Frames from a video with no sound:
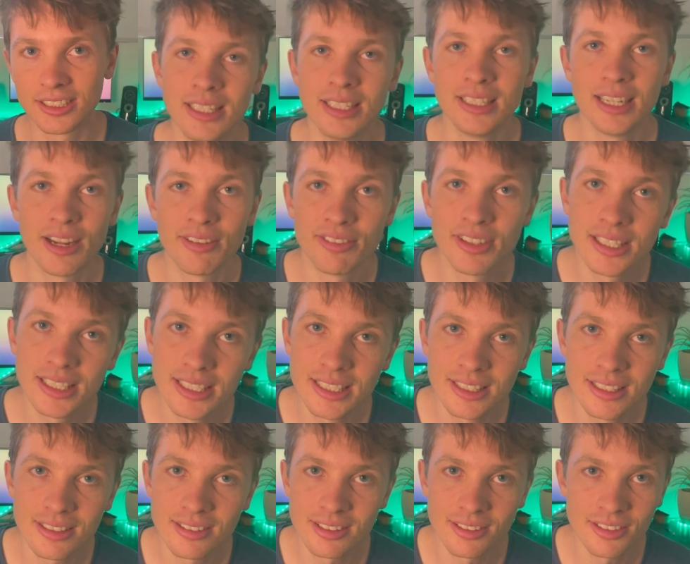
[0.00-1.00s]
Now really,
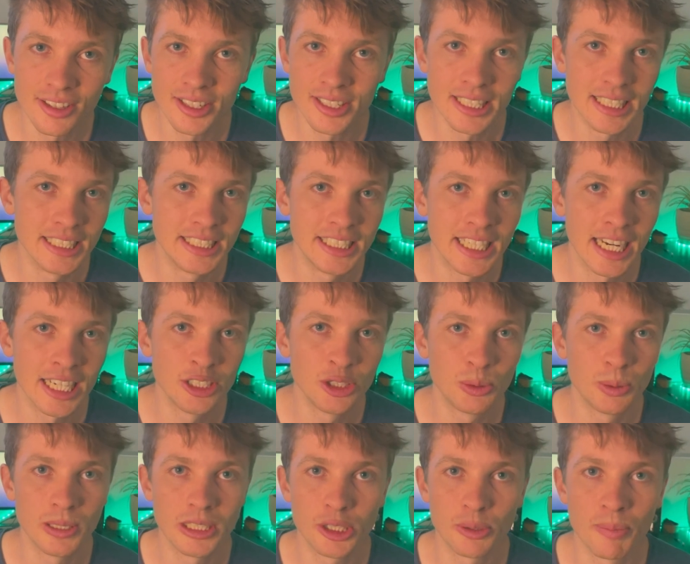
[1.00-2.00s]
this is only a change
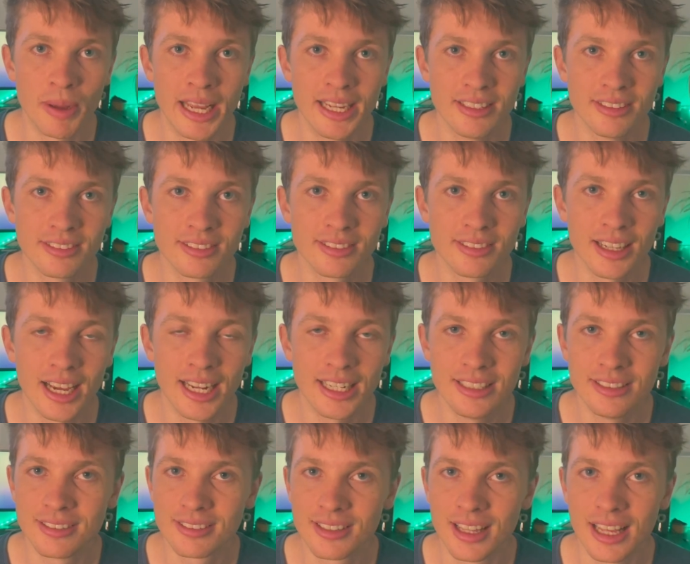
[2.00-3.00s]
which makes
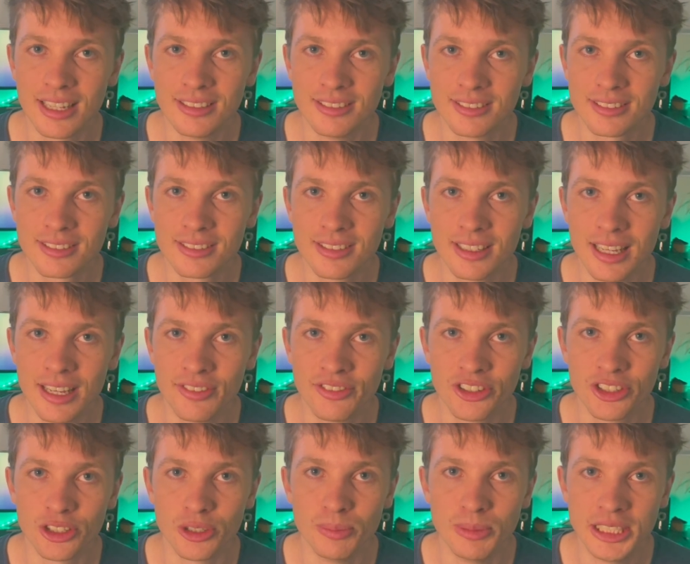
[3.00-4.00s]
any sense if
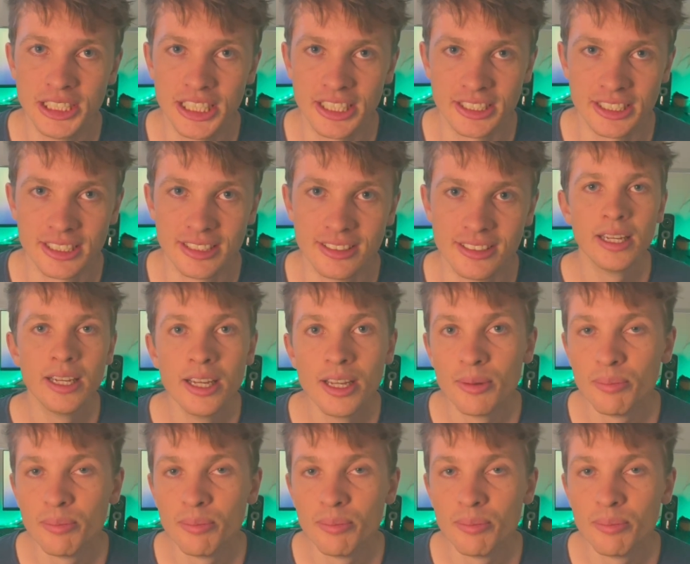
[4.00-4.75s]
you're a magician.